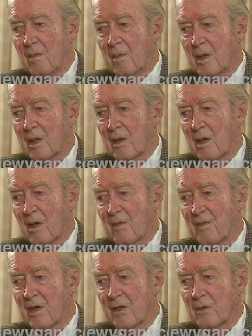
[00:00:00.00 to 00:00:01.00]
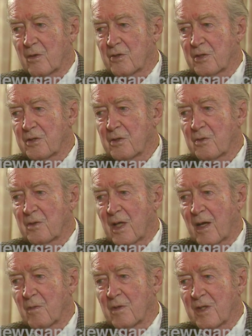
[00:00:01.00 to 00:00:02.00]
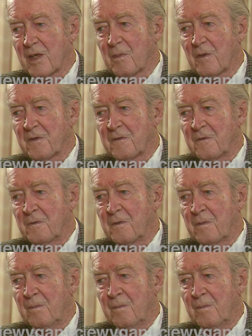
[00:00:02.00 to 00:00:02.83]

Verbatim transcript: being not a very good student, I was able to